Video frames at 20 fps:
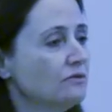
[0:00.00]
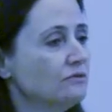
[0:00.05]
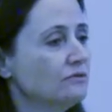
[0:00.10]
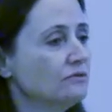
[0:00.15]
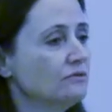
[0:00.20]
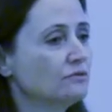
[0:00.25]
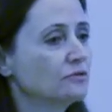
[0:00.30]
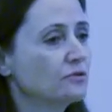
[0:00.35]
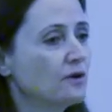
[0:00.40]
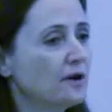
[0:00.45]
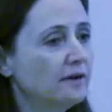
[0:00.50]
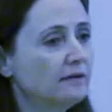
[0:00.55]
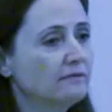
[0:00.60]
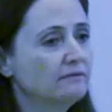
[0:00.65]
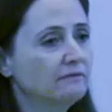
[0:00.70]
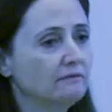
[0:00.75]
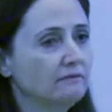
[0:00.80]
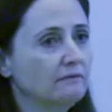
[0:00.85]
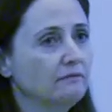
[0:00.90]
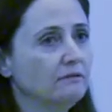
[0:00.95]
to try to
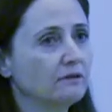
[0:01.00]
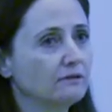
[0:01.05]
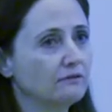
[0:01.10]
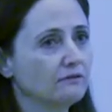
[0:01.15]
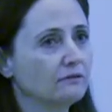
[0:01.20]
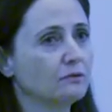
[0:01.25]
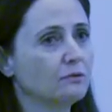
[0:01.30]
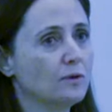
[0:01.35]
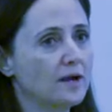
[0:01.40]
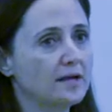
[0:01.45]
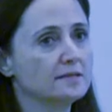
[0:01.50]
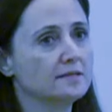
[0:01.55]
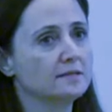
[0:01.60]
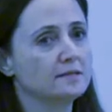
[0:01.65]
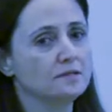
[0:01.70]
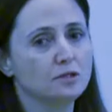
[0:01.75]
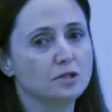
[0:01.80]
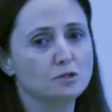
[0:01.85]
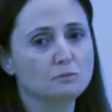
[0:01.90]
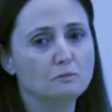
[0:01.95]
look for ways
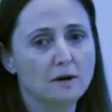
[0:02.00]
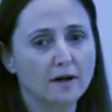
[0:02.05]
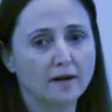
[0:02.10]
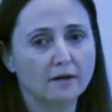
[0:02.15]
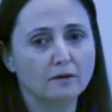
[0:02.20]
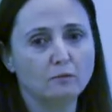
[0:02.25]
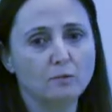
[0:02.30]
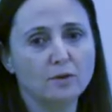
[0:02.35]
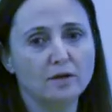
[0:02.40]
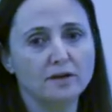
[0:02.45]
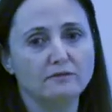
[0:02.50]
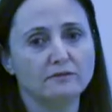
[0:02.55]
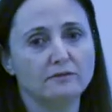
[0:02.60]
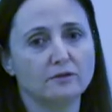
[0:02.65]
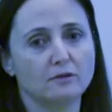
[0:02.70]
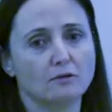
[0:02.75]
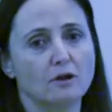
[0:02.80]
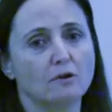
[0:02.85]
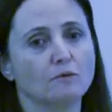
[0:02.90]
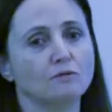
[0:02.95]
that you might weave
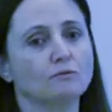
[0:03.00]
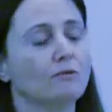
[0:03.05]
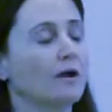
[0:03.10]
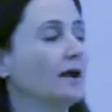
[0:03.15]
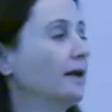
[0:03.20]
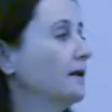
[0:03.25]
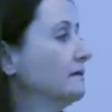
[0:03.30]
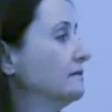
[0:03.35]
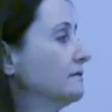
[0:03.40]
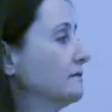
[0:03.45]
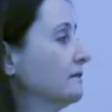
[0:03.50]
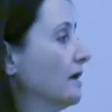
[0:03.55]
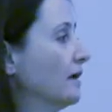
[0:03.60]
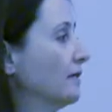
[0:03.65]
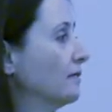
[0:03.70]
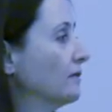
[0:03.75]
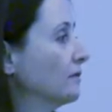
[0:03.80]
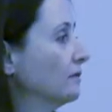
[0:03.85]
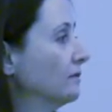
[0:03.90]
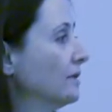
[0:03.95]
your own writing
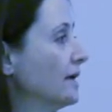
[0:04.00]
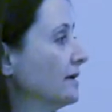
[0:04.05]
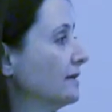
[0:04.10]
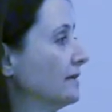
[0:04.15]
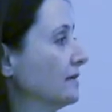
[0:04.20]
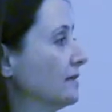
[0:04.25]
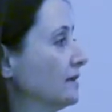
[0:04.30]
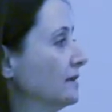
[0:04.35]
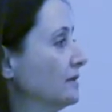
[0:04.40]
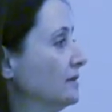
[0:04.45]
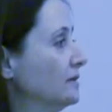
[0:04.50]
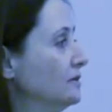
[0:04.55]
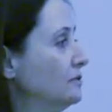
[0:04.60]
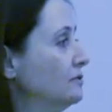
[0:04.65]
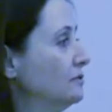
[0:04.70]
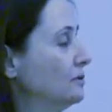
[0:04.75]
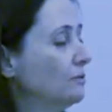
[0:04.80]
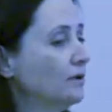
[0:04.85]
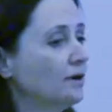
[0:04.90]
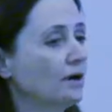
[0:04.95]
together, like then you
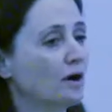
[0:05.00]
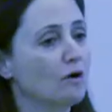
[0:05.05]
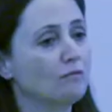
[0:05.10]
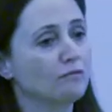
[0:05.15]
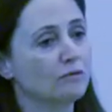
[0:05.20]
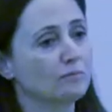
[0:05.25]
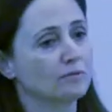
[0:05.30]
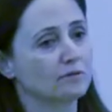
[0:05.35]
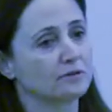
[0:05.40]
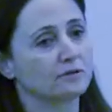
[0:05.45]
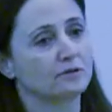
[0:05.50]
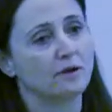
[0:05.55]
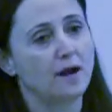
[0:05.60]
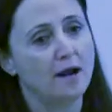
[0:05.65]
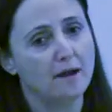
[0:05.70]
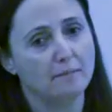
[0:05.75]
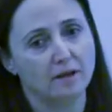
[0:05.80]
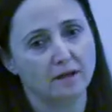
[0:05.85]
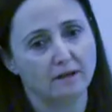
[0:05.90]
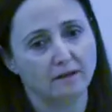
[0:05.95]
don't want to
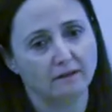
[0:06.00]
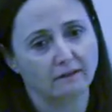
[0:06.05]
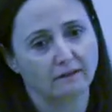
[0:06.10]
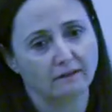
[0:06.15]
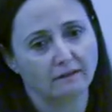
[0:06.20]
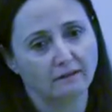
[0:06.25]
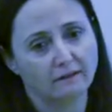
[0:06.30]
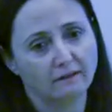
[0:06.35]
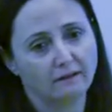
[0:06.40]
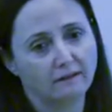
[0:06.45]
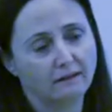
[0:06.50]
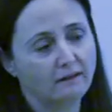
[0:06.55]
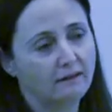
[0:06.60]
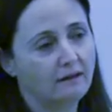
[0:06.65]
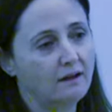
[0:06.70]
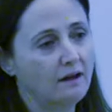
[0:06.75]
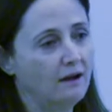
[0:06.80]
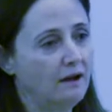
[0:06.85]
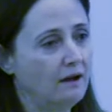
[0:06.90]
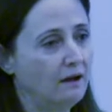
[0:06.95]
overprescribe it,
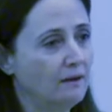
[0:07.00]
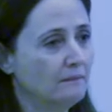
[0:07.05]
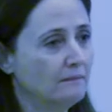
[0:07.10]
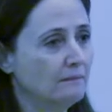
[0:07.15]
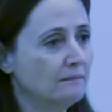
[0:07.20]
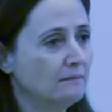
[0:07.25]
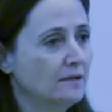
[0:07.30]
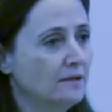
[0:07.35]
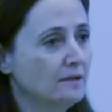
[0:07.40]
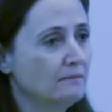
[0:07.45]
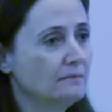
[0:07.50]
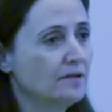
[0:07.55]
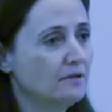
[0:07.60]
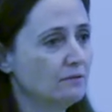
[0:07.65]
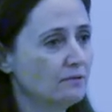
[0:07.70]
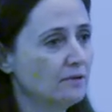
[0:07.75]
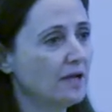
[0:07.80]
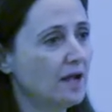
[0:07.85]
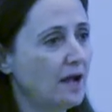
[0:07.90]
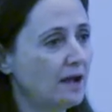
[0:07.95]
but you
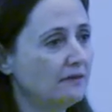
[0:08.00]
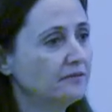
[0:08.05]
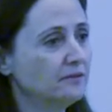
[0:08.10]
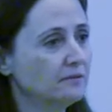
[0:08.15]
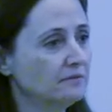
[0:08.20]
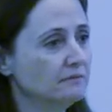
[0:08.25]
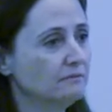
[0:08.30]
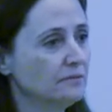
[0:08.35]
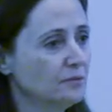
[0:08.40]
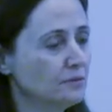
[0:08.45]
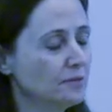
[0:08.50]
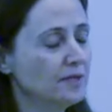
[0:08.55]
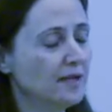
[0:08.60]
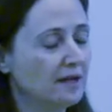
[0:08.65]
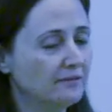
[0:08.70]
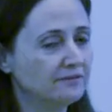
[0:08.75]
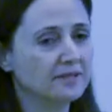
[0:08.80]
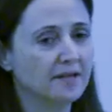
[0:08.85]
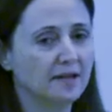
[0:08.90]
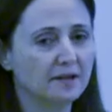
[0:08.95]
really have to
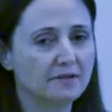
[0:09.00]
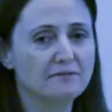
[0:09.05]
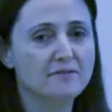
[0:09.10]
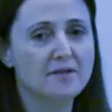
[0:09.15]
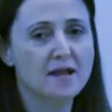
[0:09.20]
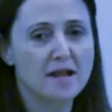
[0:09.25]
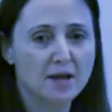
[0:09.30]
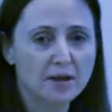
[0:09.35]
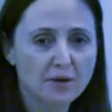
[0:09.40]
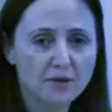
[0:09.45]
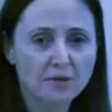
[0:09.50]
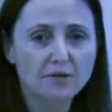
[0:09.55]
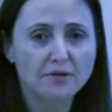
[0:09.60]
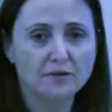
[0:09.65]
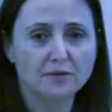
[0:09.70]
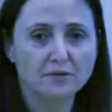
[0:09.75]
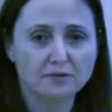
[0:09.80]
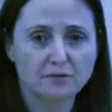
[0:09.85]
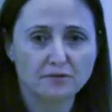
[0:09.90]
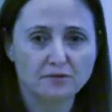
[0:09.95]
kind of nail
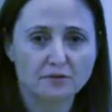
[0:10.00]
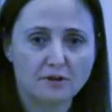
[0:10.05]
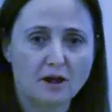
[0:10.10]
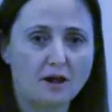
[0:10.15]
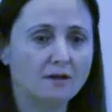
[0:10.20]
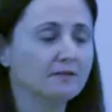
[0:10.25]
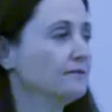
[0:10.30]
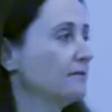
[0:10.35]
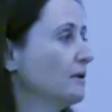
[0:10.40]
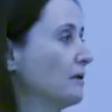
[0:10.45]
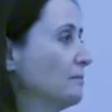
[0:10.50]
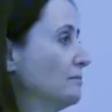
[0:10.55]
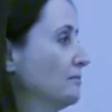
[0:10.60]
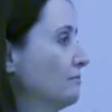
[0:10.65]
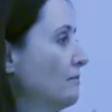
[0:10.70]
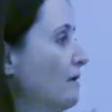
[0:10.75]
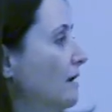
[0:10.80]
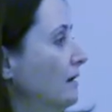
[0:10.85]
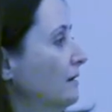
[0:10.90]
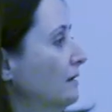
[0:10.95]
those concepts,
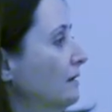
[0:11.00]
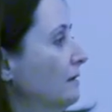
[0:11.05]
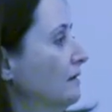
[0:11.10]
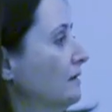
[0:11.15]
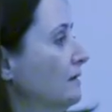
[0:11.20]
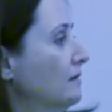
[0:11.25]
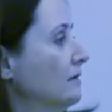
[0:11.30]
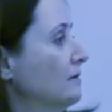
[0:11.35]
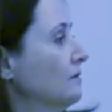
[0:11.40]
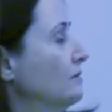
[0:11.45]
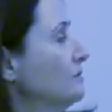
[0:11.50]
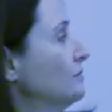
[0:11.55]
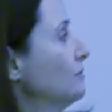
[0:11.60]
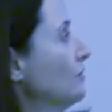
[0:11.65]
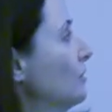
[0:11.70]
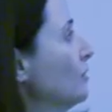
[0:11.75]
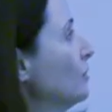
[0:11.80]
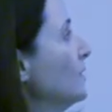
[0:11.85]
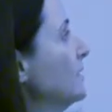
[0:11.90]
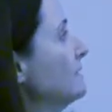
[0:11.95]
right? So